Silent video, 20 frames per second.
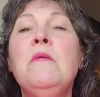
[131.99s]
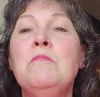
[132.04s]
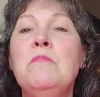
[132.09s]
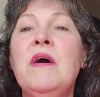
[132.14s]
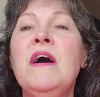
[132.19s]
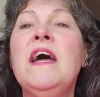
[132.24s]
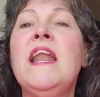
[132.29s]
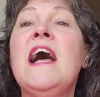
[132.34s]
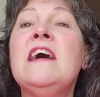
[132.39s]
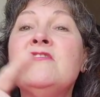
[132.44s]

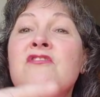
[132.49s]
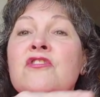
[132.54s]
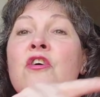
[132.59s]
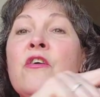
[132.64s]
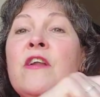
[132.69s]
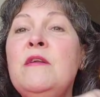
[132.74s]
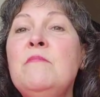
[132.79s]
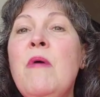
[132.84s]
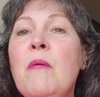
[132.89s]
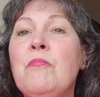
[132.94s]
But I
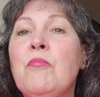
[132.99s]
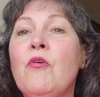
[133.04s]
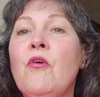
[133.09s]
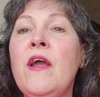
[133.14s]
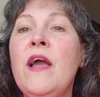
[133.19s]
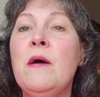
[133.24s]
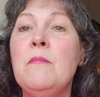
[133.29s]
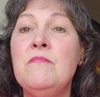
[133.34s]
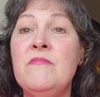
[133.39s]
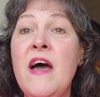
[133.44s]
started my
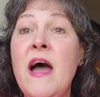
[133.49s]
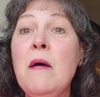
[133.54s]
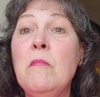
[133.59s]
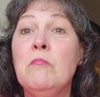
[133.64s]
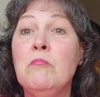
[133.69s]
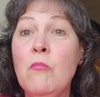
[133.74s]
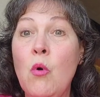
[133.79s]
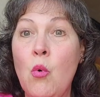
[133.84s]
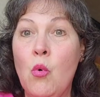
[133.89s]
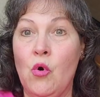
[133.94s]
prep that
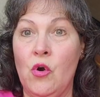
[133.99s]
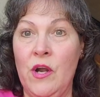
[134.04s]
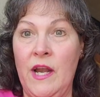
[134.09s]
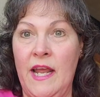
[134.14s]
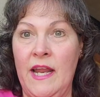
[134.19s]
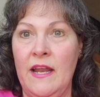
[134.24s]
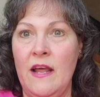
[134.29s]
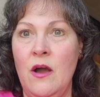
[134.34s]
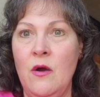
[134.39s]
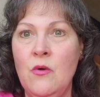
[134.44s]

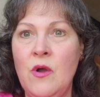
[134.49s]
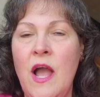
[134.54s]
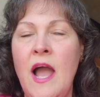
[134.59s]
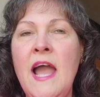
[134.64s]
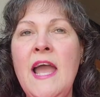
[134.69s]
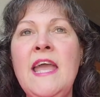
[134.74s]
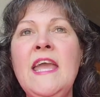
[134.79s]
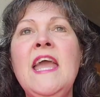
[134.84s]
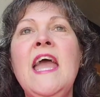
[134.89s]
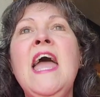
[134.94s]
morning,
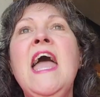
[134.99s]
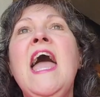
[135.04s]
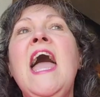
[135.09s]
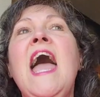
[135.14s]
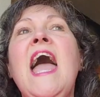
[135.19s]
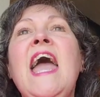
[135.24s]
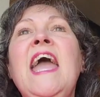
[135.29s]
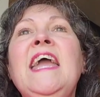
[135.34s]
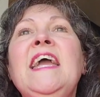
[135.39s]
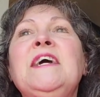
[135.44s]
okay?
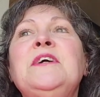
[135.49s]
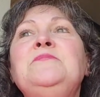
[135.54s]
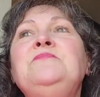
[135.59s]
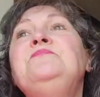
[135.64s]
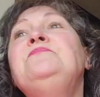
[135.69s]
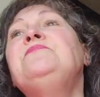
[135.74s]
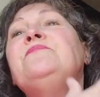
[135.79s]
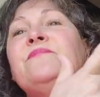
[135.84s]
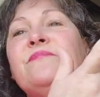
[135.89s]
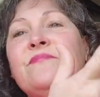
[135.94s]
And